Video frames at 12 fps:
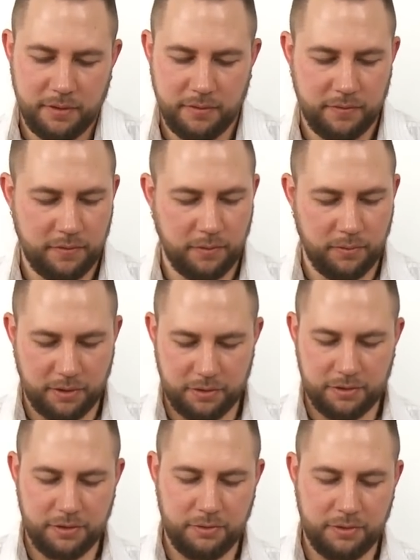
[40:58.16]
So we're going
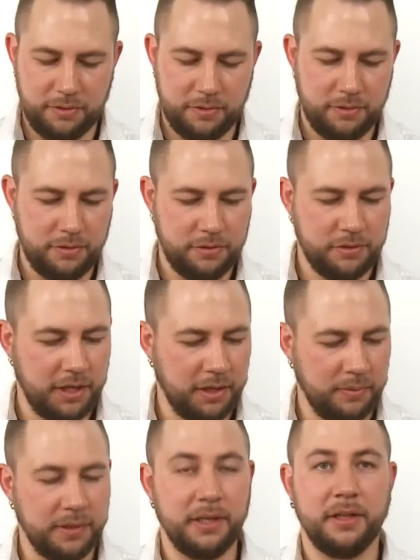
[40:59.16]
to do it just
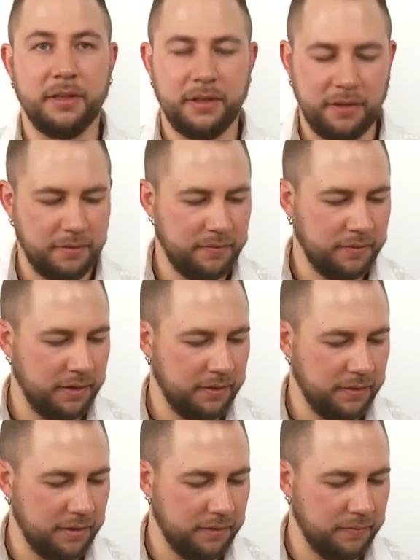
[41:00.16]
like we did in the,
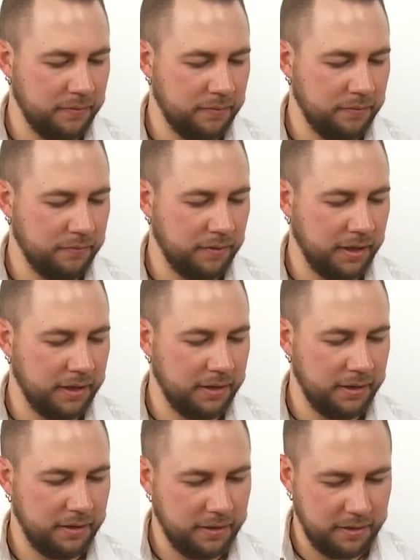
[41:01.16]
in the fly
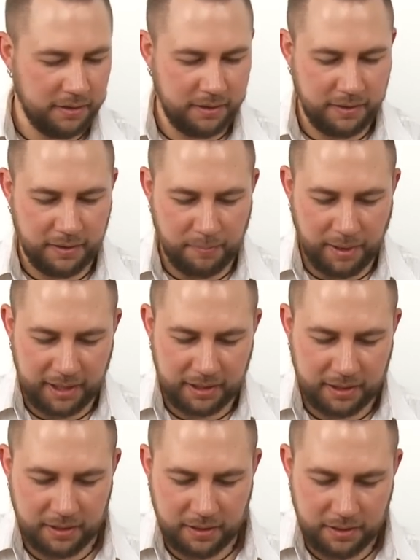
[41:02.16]
in the back.